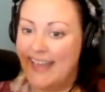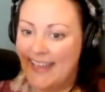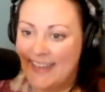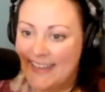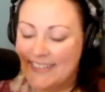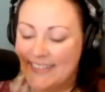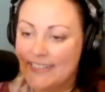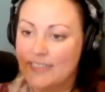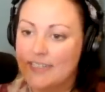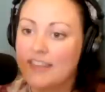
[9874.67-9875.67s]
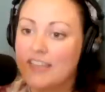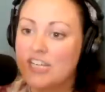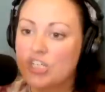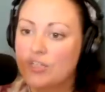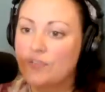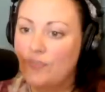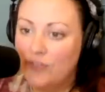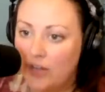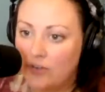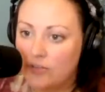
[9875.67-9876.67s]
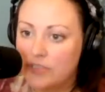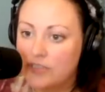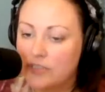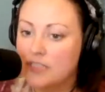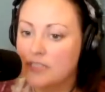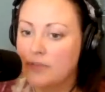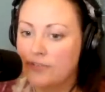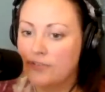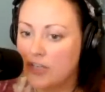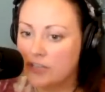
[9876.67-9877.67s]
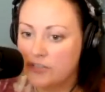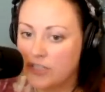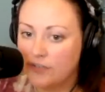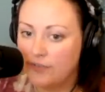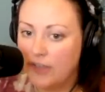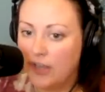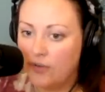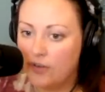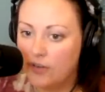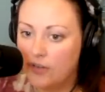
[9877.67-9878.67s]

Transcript: and they should float. These motherfuckers didn't float.